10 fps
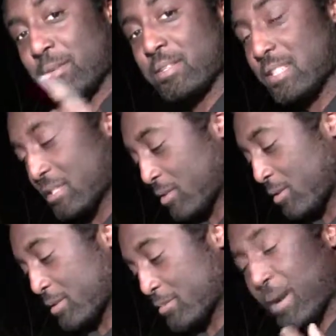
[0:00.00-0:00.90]
testing your
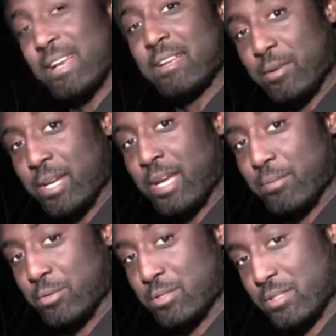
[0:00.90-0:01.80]
equipment, mainly your
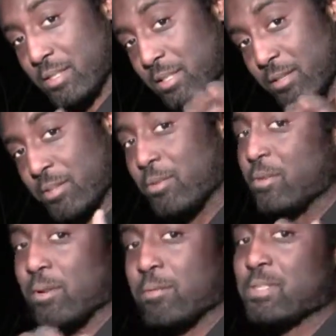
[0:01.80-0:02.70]
cables, so you
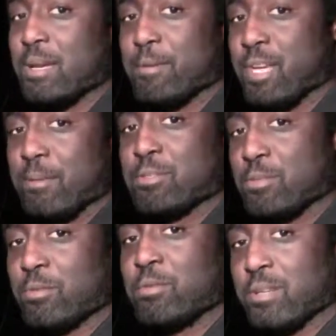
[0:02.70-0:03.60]
know what type of cables
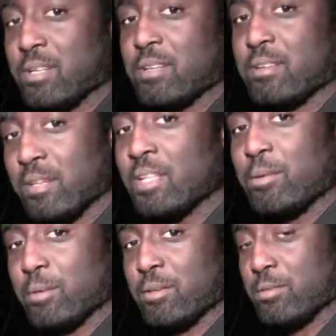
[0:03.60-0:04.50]
you're going to need
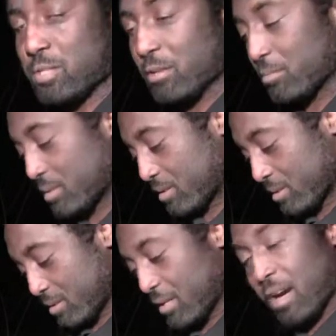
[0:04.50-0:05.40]
when you do shows.
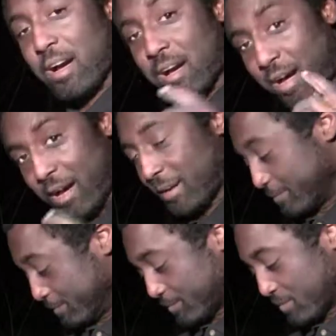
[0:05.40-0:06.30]
Alright,
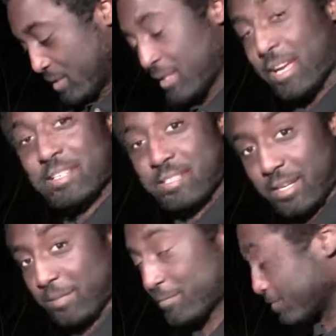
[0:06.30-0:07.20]
next thing.